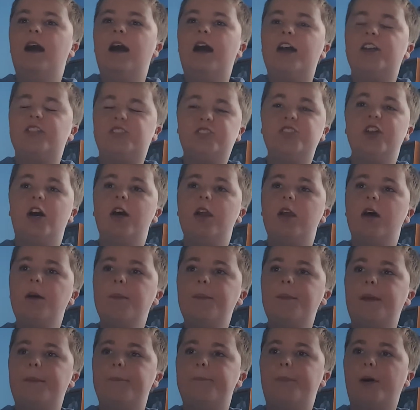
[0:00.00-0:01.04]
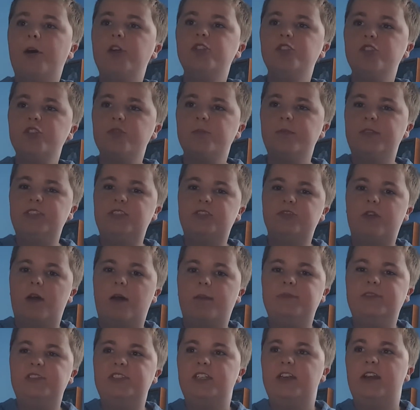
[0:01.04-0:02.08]
I shot up and punched Mr.
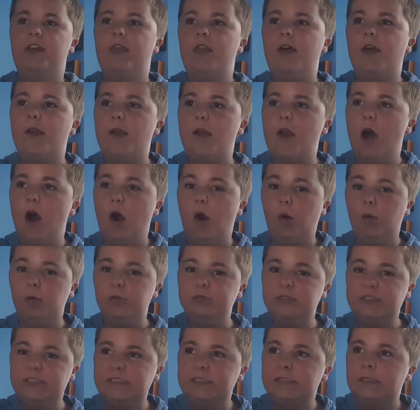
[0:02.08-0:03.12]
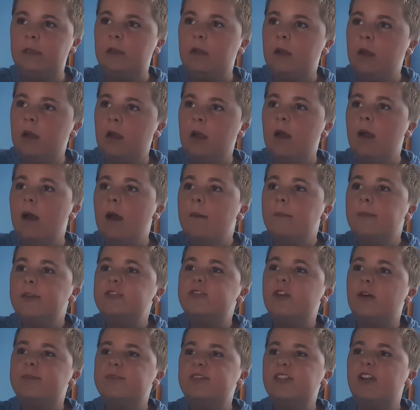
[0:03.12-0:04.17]
Robinson in the nose. Mr.
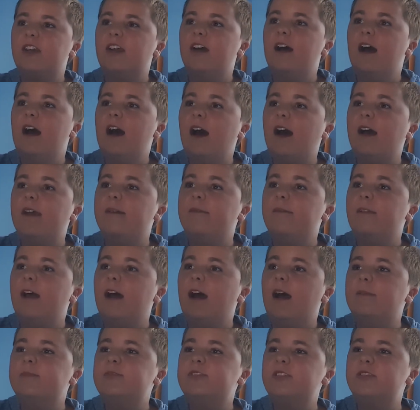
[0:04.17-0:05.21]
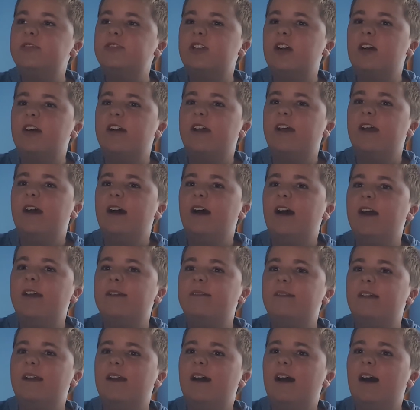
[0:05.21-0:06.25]
Robinson, I'm so sorry.
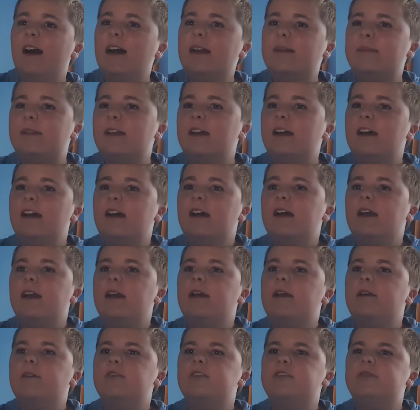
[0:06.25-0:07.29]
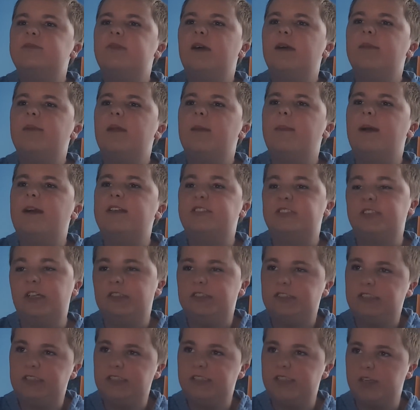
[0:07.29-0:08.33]
It was probably best not
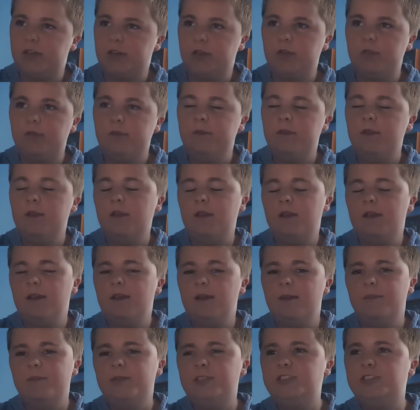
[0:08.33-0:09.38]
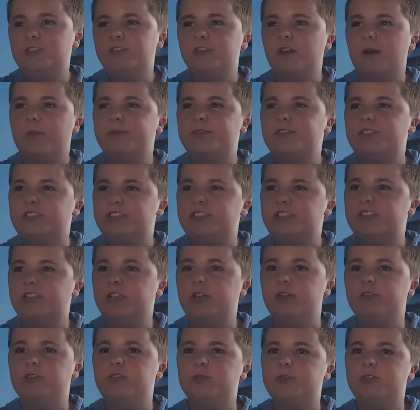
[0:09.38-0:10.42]
to continue. Mr. Robinson's
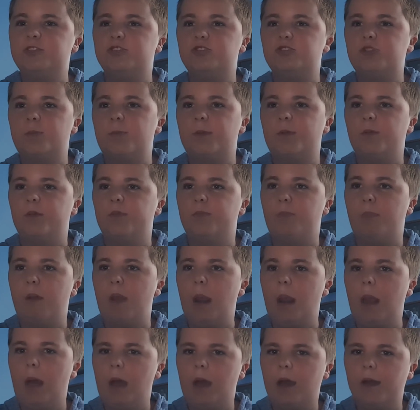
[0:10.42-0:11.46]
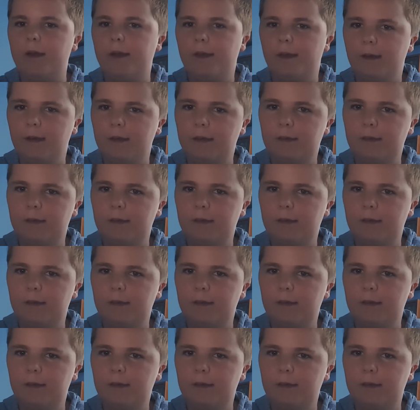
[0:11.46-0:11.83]
nose was dripping with blood.